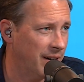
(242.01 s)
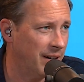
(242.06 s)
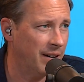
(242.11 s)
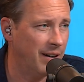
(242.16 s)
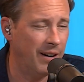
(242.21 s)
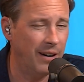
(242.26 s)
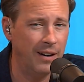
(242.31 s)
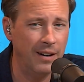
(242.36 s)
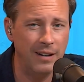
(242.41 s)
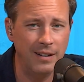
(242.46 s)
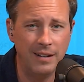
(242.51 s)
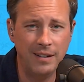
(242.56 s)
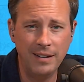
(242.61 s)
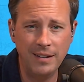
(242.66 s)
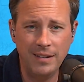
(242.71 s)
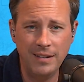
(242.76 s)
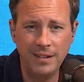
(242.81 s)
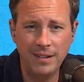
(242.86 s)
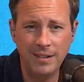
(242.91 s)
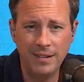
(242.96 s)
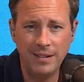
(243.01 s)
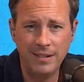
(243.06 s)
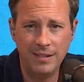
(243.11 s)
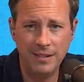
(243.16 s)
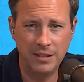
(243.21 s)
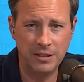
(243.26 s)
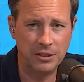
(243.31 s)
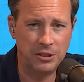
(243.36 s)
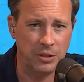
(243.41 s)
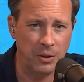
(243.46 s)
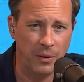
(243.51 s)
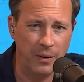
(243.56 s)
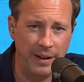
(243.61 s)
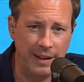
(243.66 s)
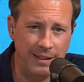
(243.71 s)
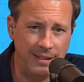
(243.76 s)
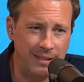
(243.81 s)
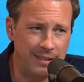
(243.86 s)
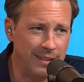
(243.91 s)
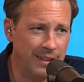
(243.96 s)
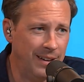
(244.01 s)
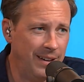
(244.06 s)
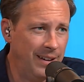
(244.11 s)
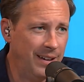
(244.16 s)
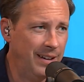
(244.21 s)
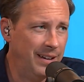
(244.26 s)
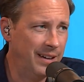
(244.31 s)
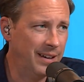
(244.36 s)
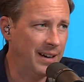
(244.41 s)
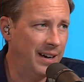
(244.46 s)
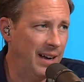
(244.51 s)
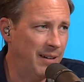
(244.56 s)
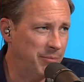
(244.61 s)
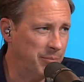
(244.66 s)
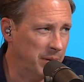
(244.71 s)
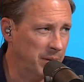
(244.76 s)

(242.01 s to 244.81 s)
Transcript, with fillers: to hurt. Your joints. You're going to have